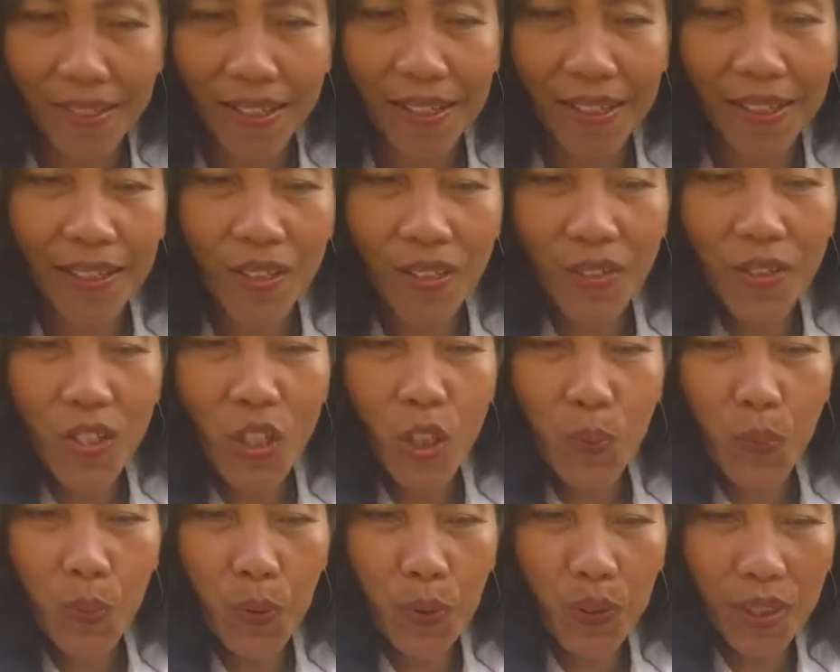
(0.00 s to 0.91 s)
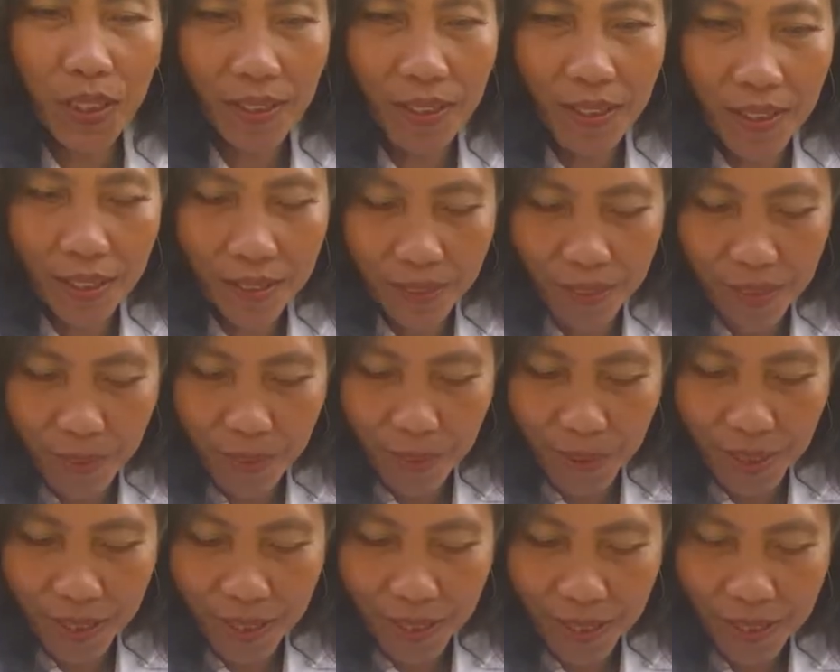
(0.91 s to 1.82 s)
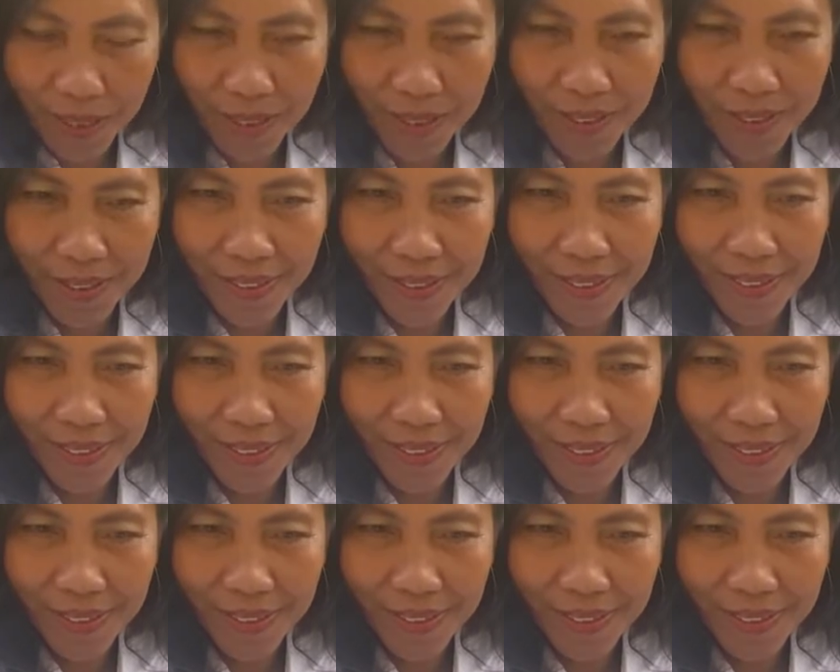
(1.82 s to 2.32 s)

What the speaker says: And you just put it in here, the banana.